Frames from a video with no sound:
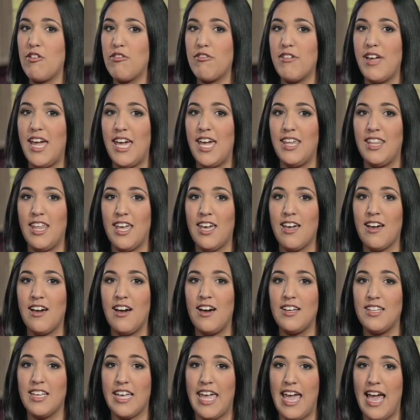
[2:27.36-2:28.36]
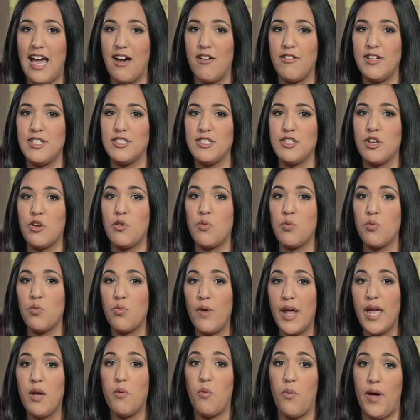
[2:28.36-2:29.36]
creating an account is a
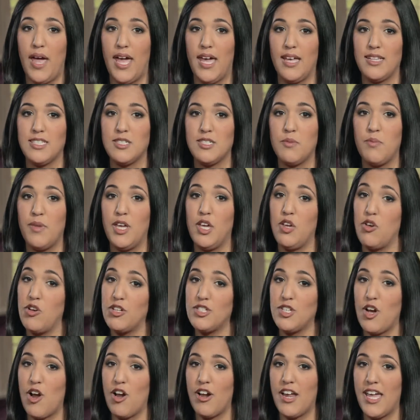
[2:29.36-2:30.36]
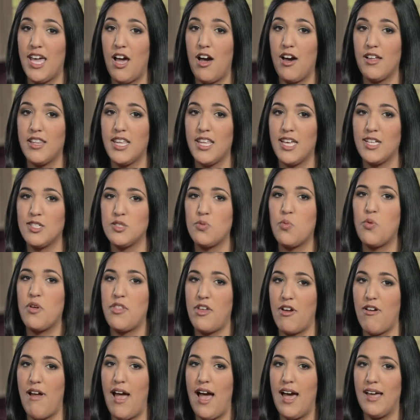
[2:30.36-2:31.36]
great way to meet your target audience where
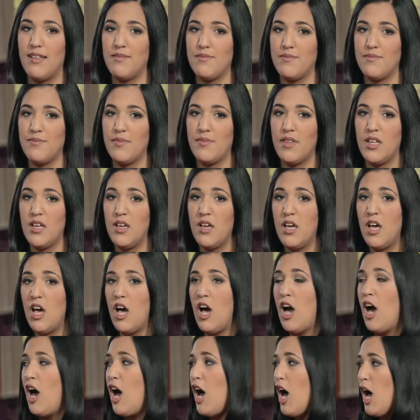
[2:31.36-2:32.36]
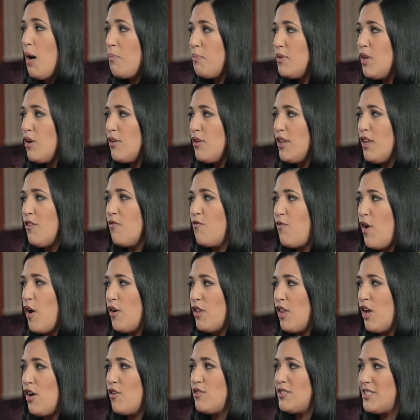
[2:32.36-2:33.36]
they're at. Uploading
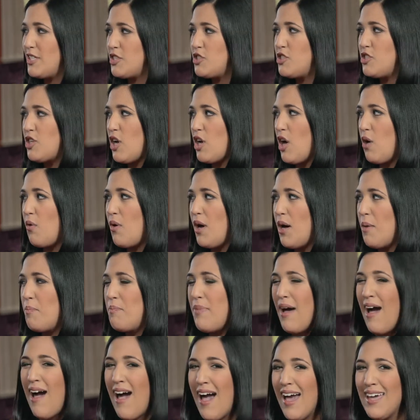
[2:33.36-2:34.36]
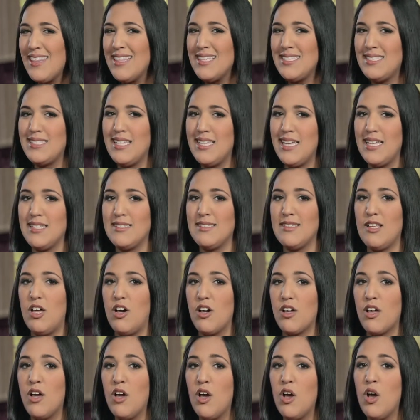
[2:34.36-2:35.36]
photos that show a behind-the-scenes
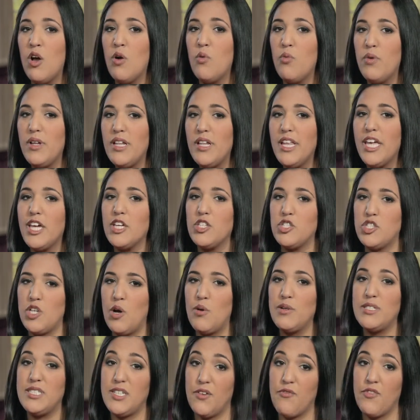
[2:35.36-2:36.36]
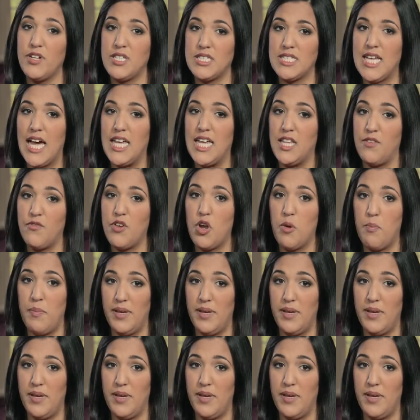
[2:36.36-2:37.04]
look really can show a different side of your